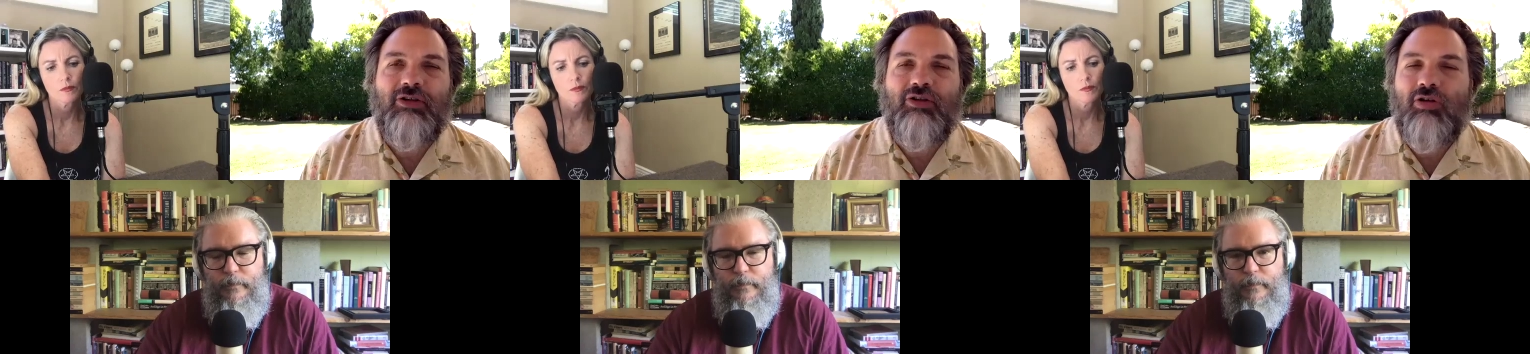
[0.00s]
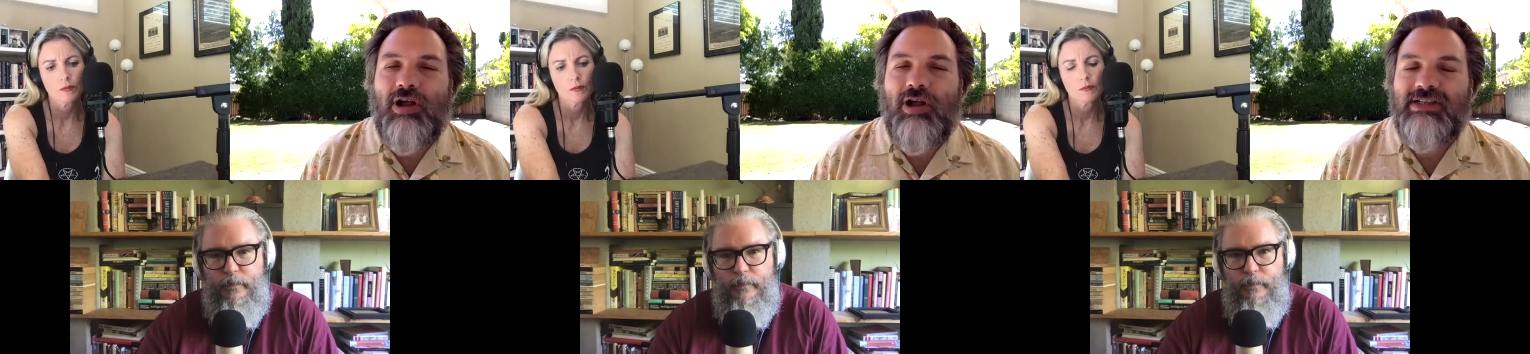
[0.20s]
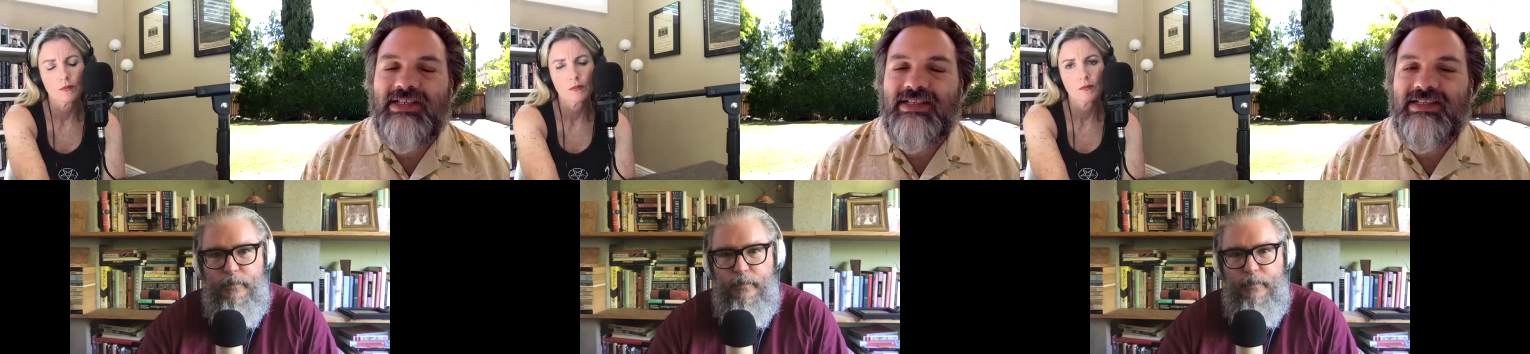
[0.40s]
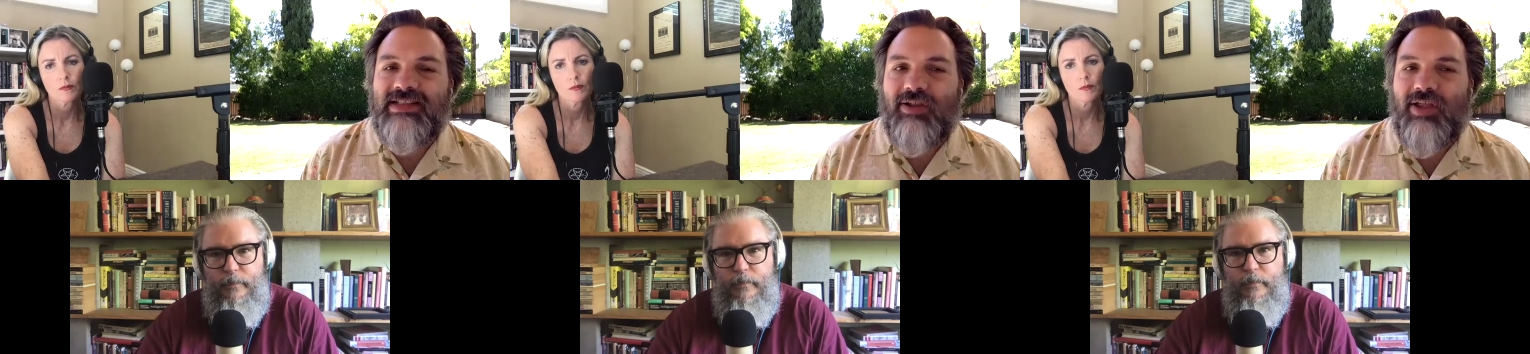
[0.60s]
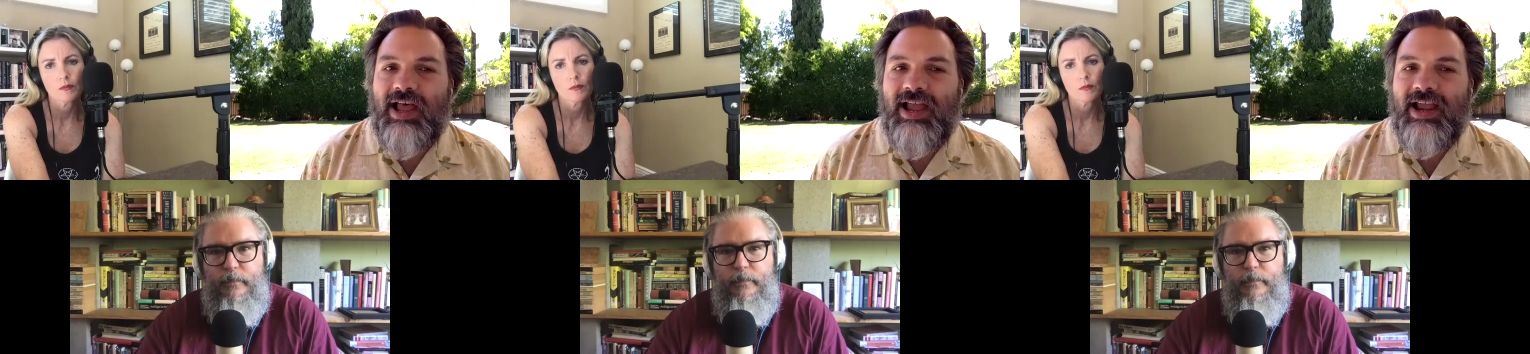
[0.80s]
Speaker 1: it crosses the
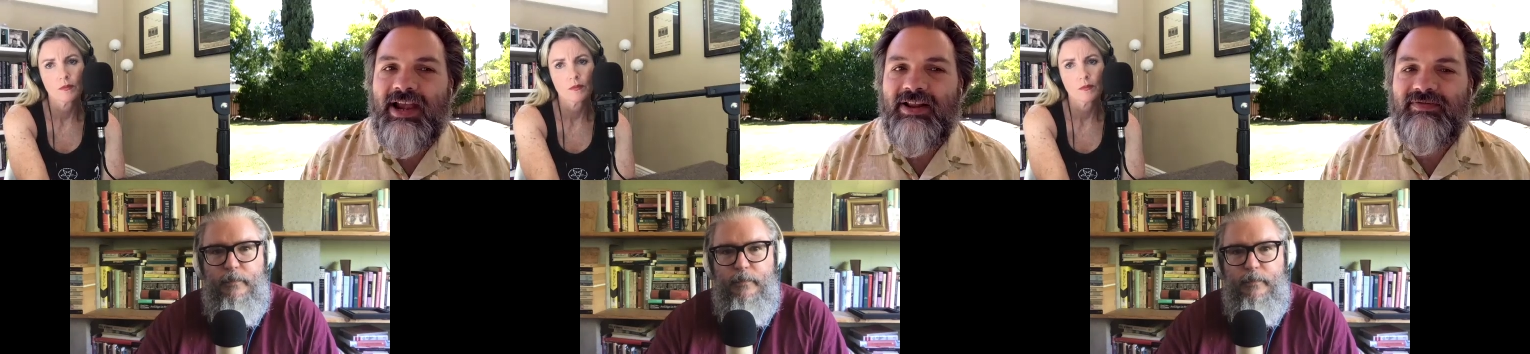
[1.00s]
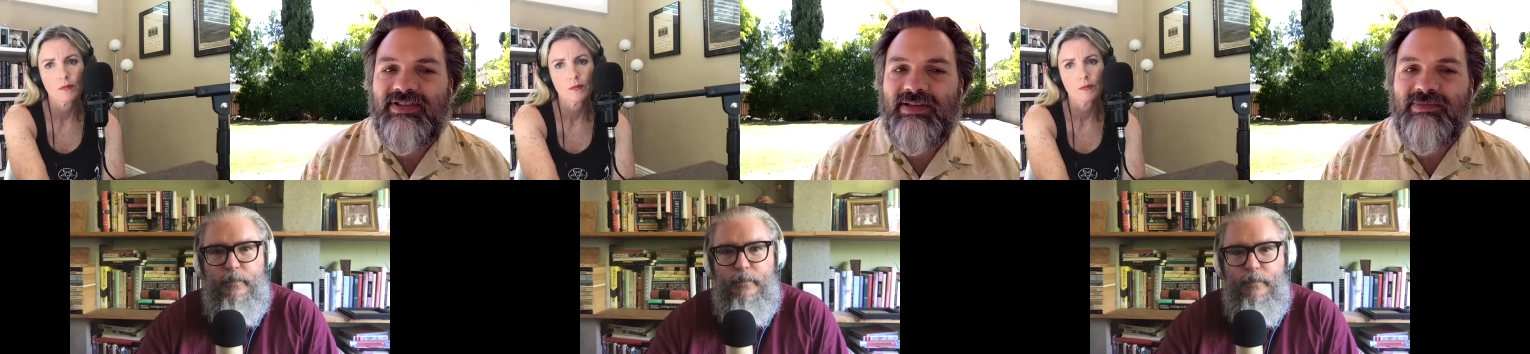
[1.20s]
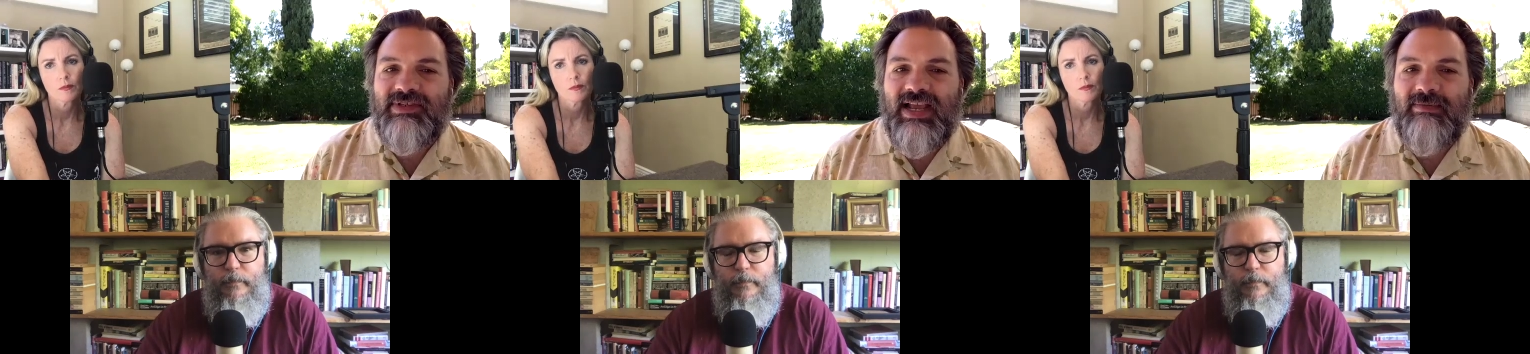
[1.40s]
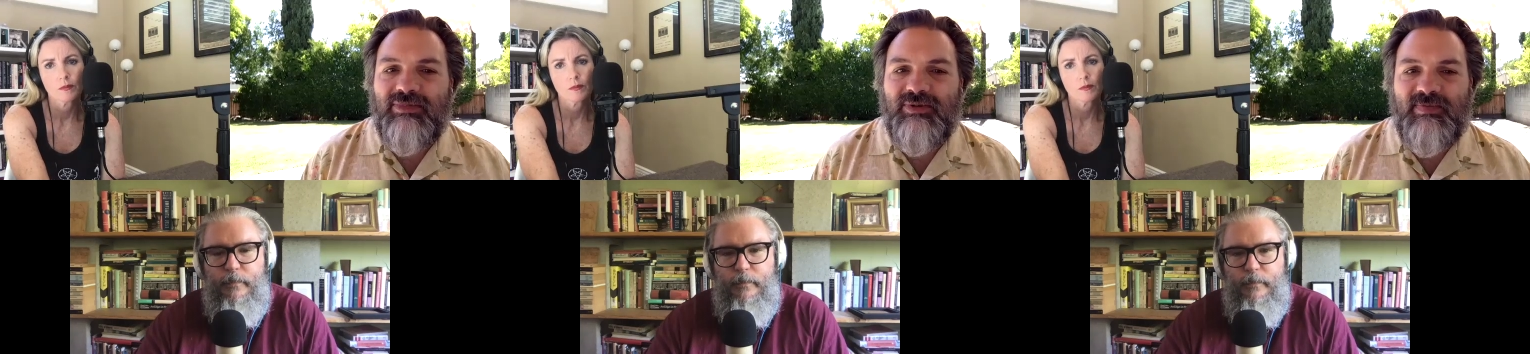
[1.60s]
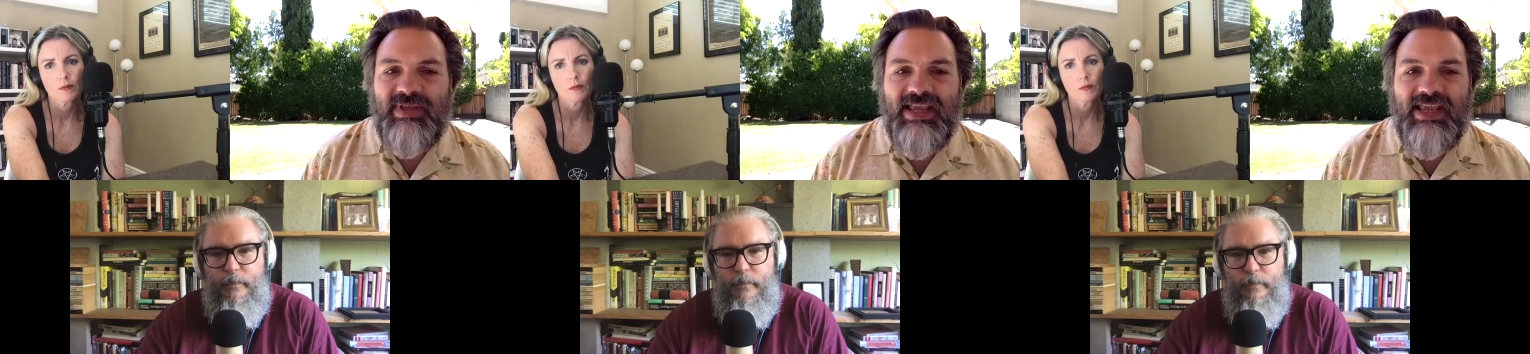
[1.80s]
line of sometimes
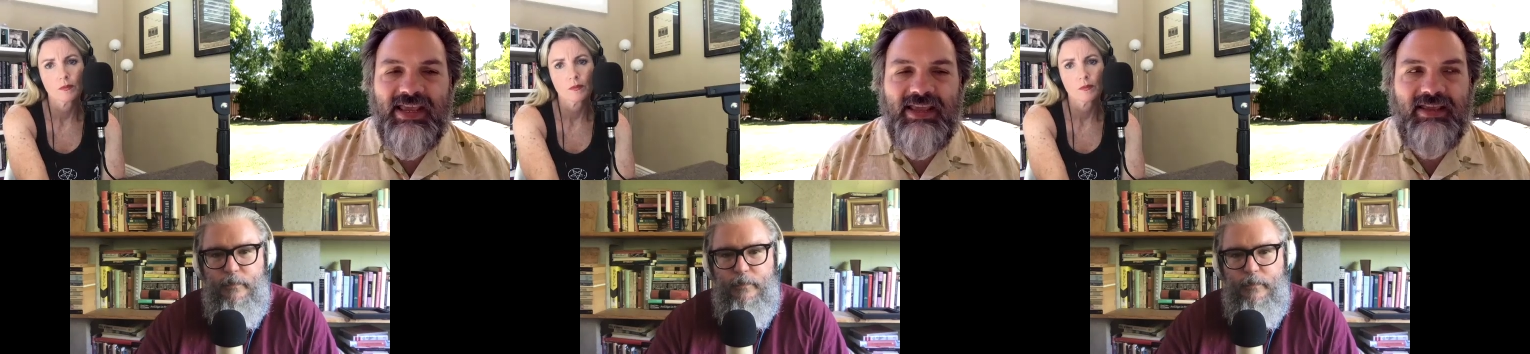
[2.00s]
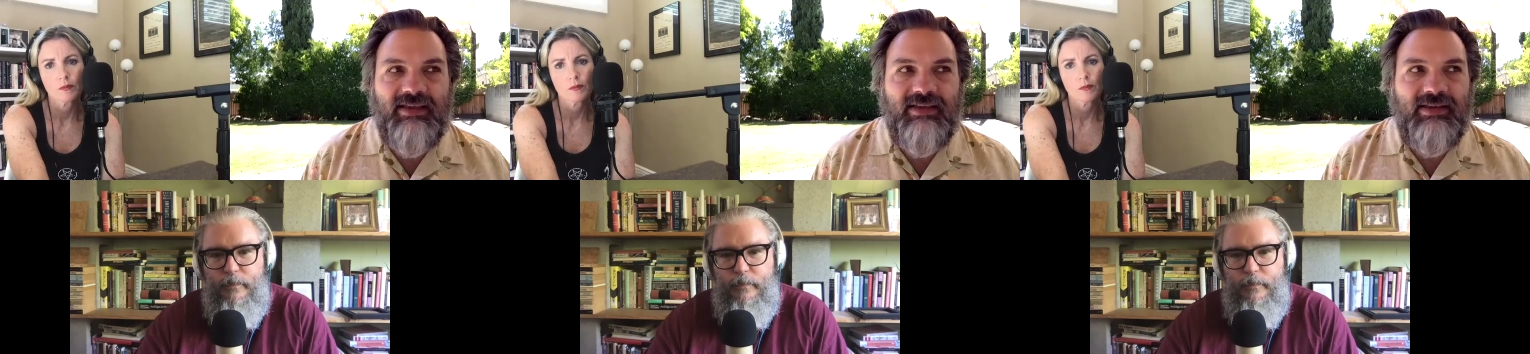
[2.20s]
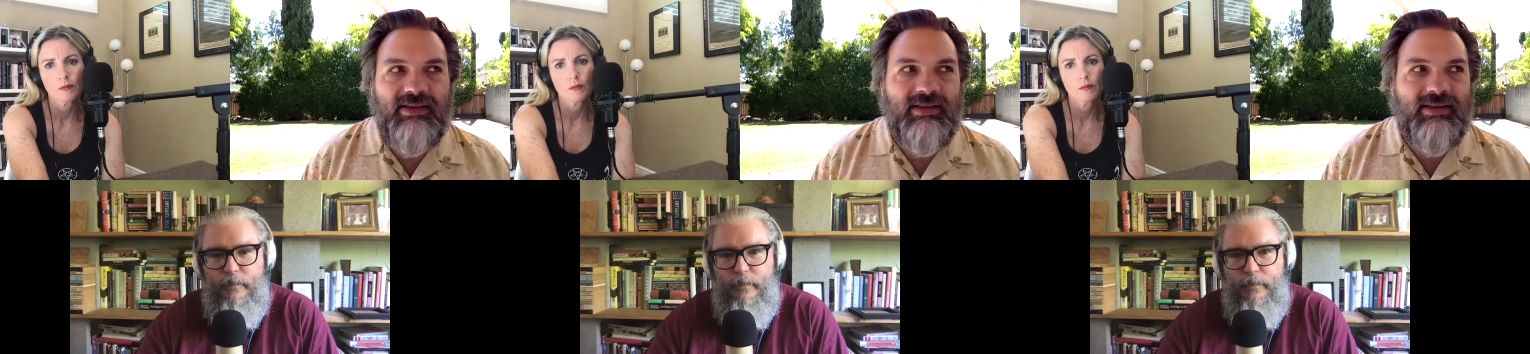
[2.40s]
being